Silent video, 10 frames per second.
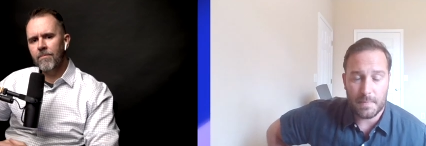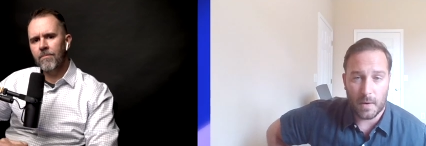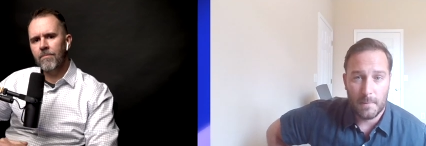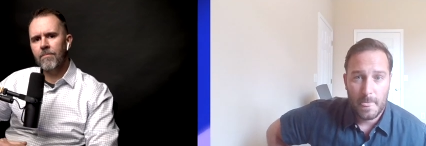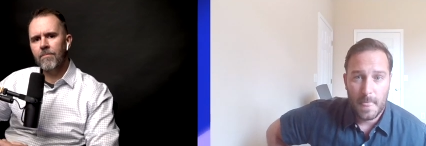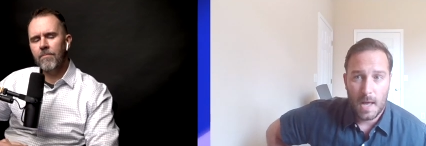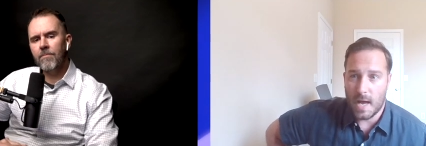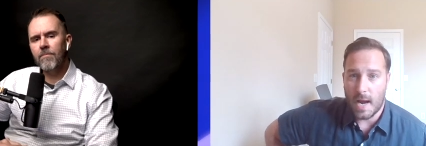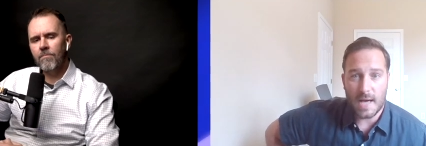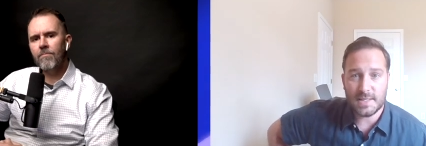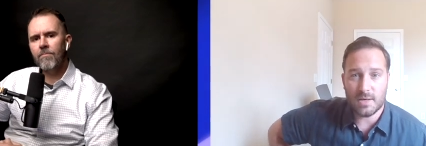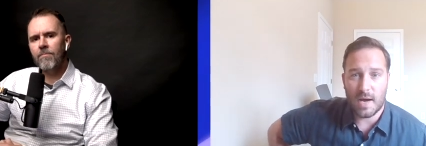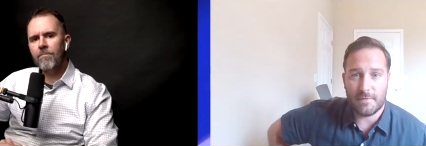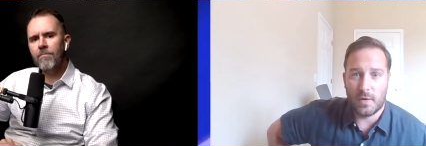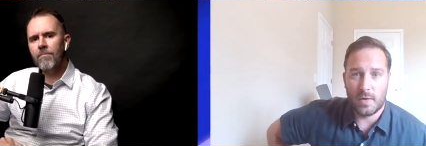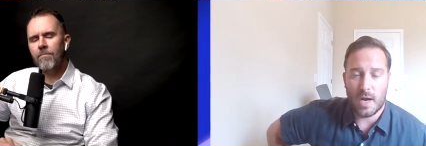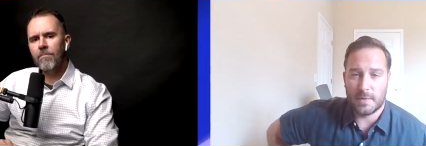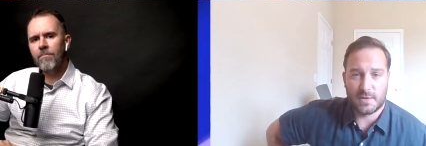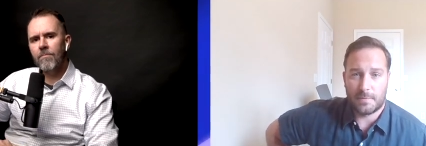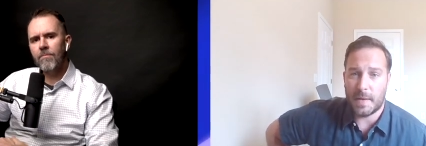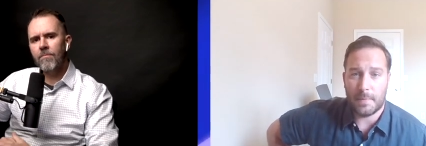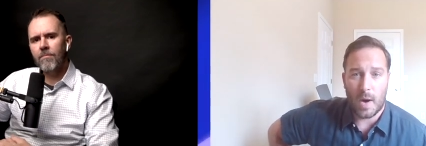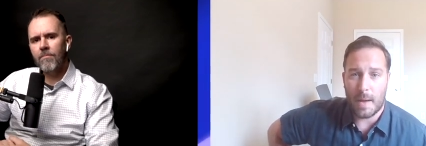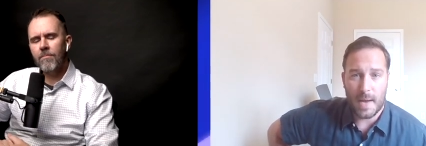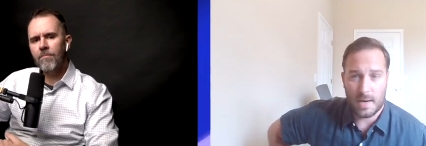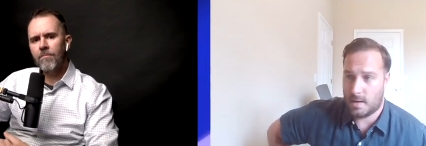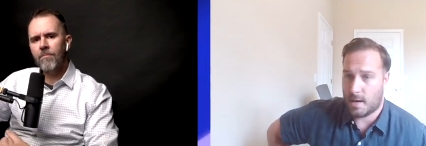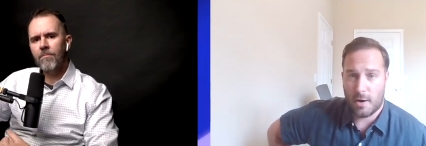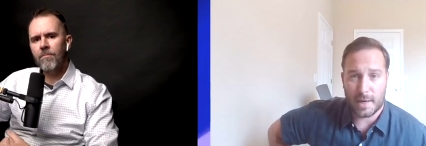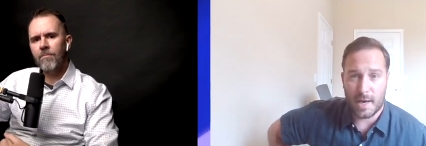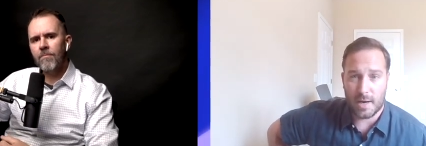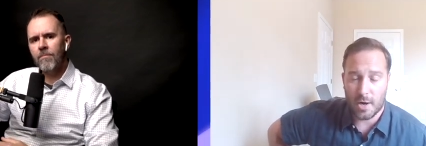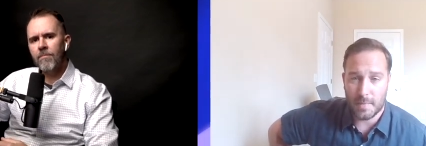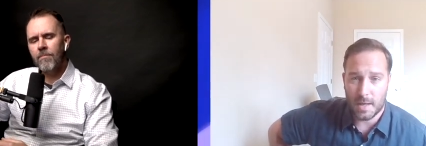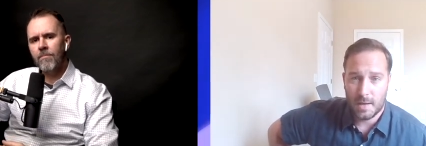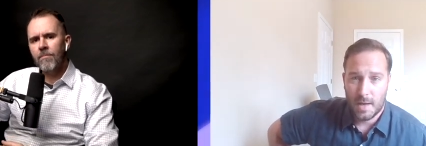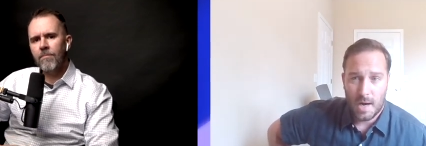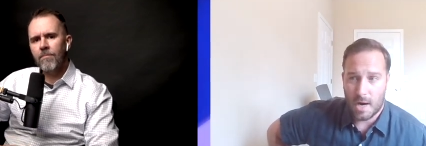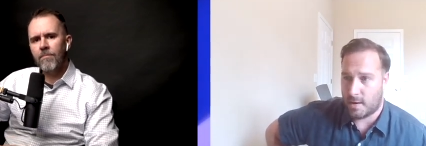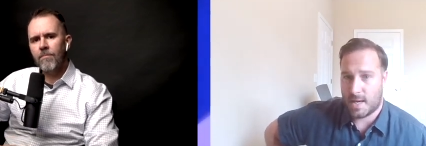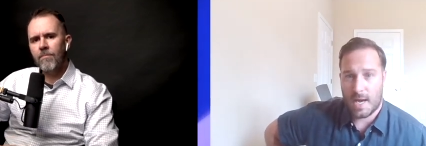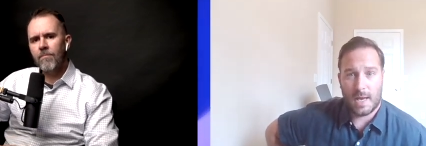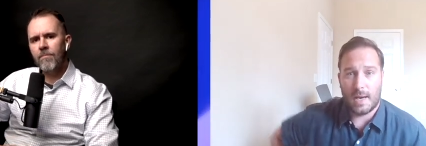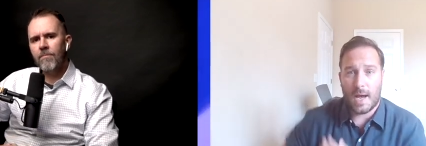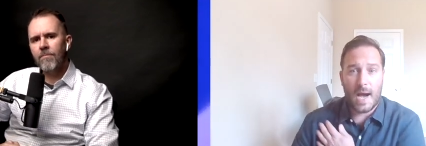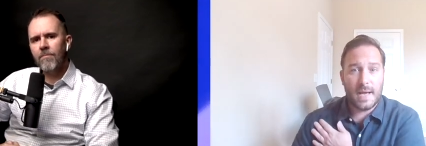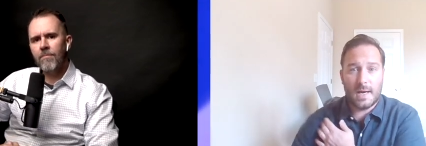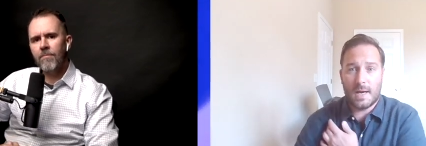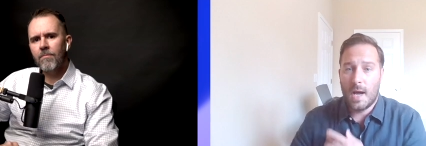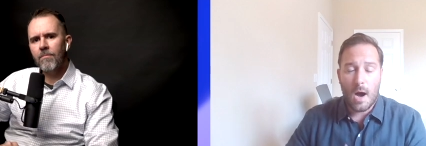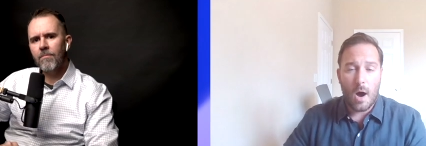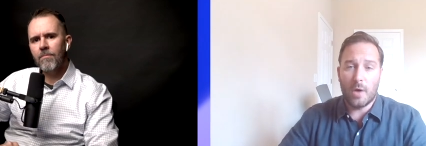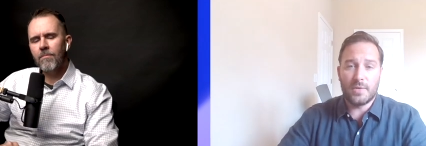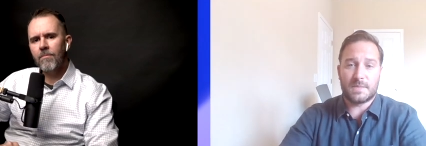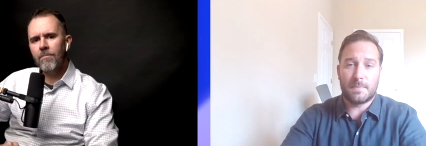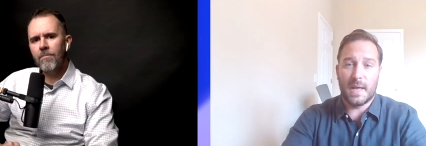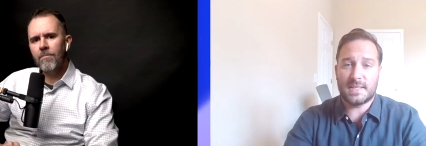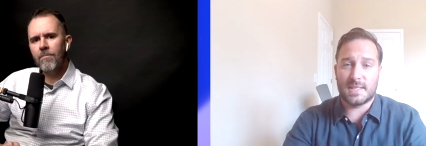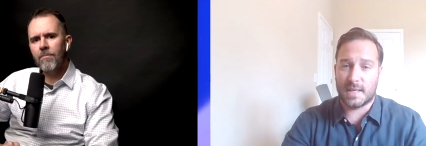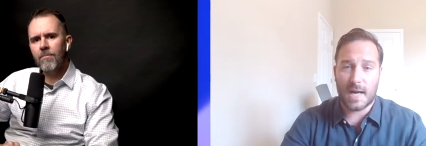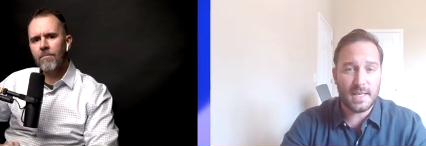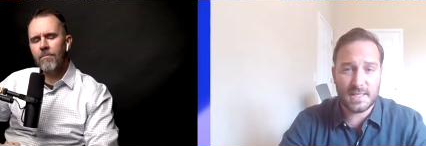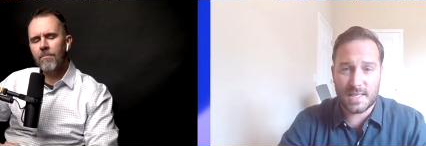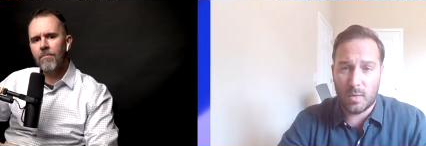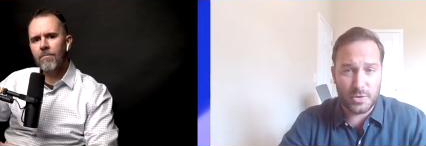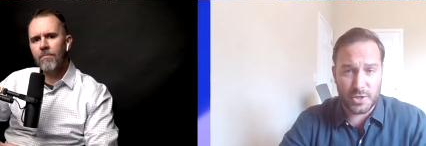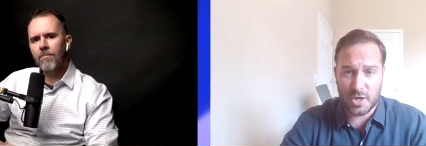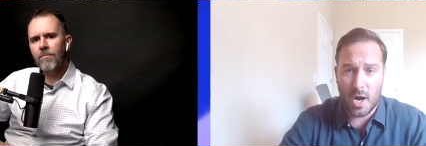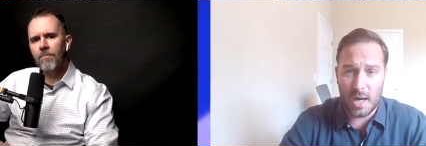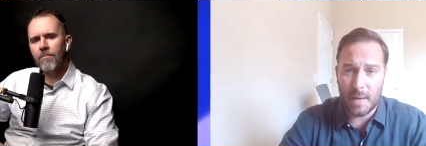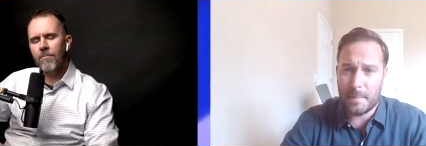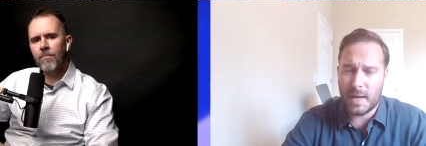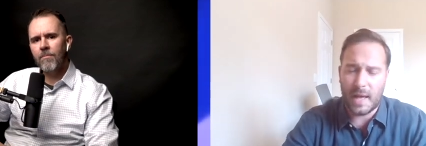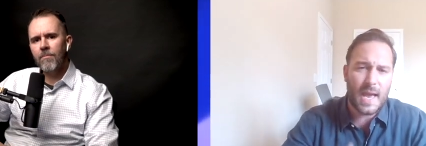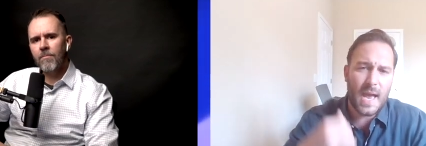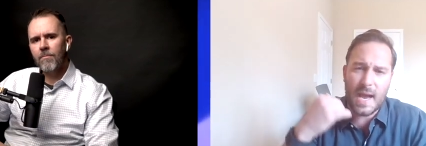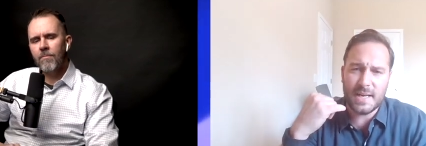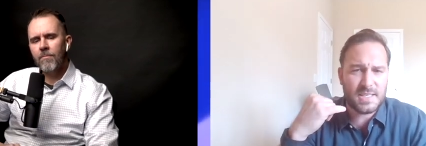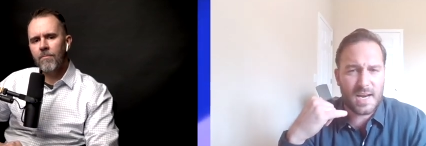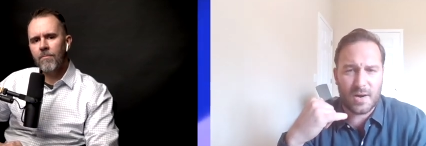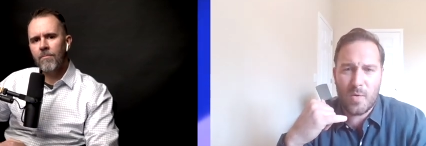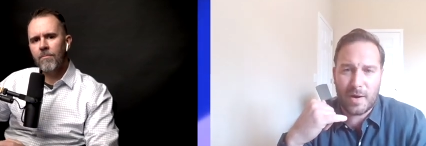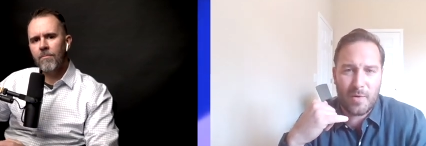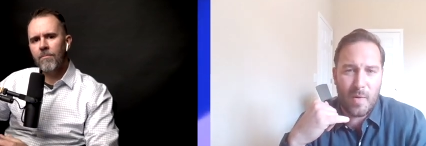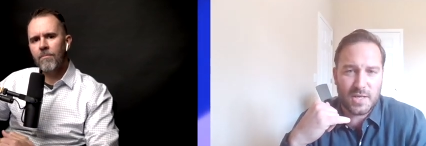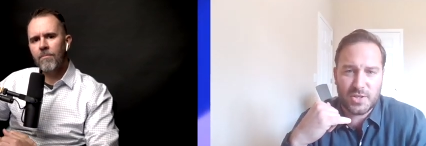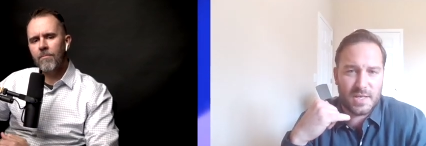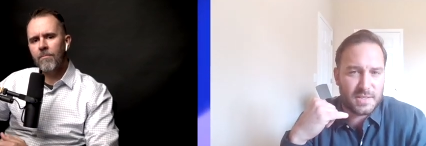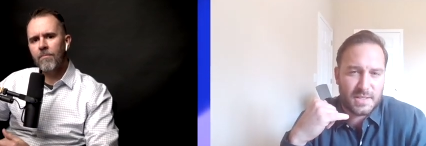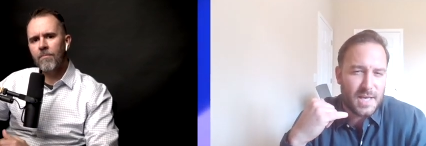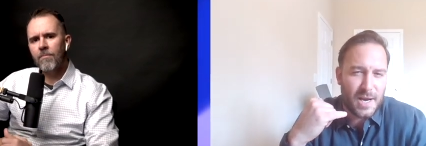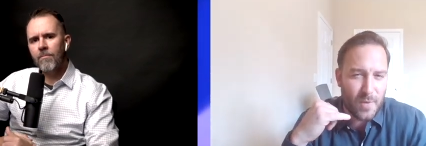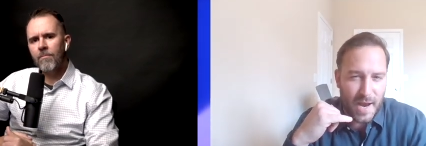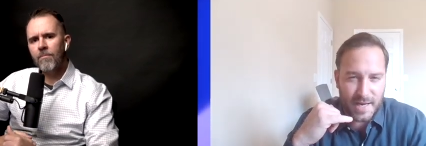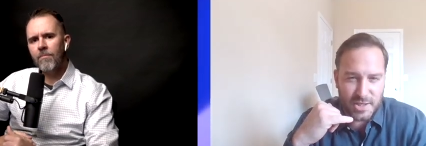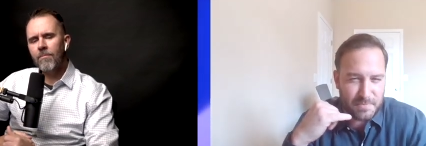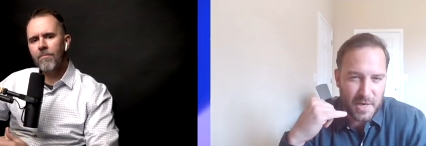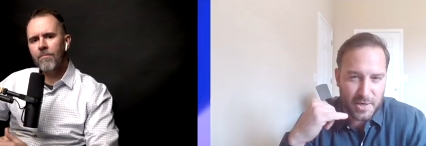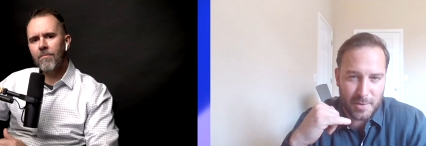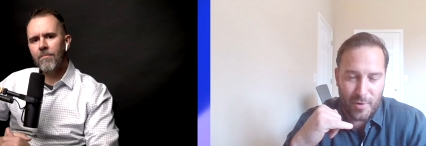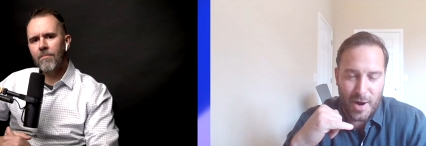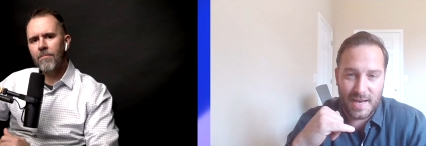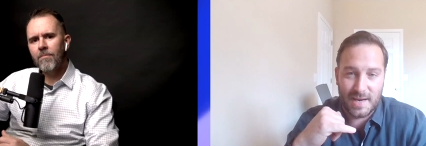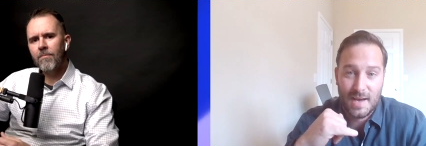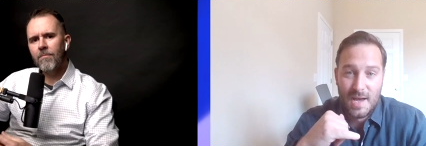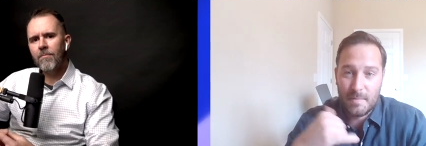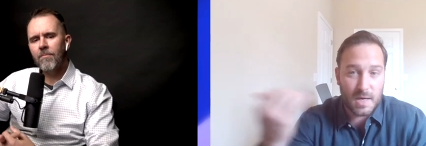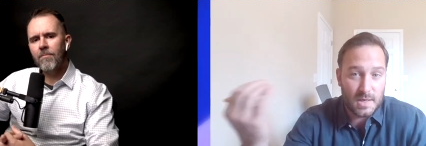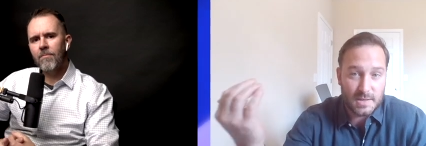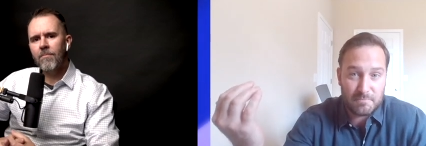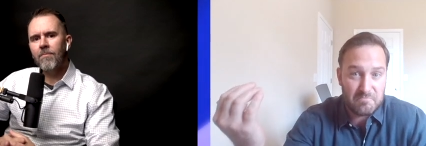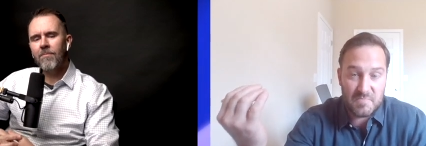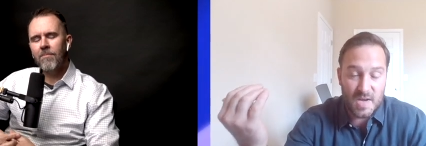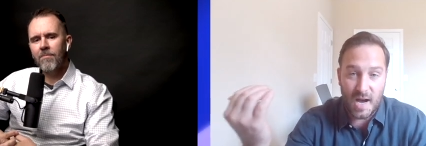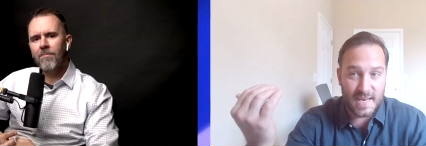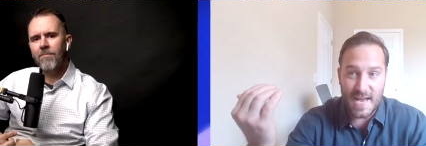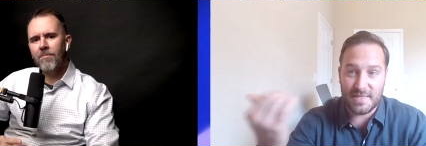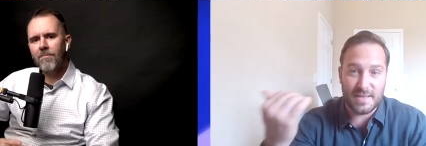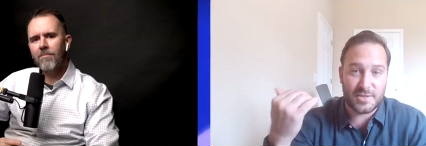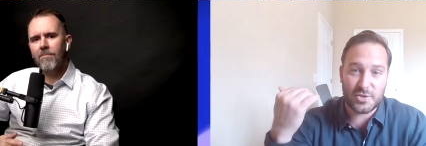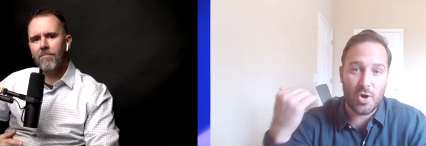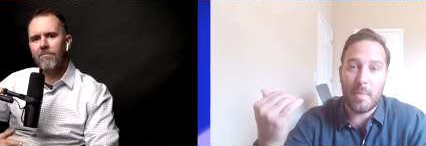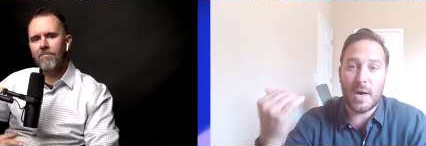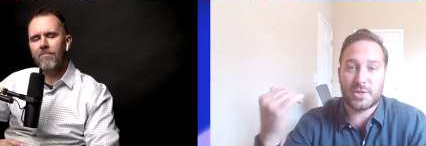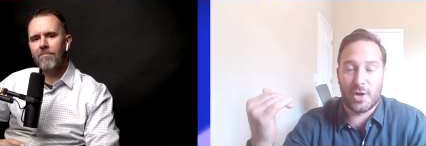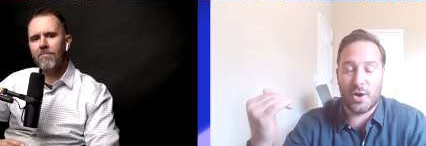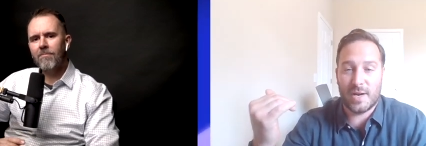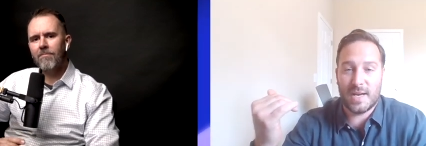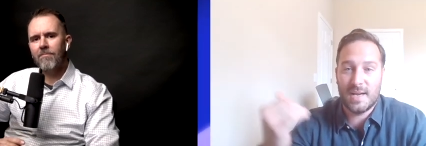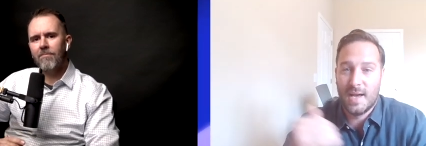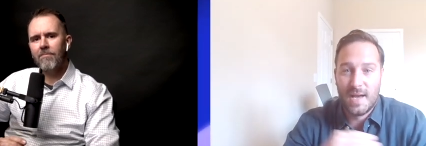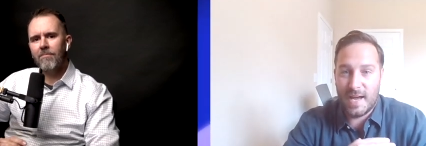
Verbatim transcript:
Speaker 1: people. And I still have phone numbers of people I met at Hurricane Irma, Hurricane Ida, all these places that I still would just call up and be like, hey, I just had a quick question. Is there any way I can just pick your brain? Because again, there's so much learning.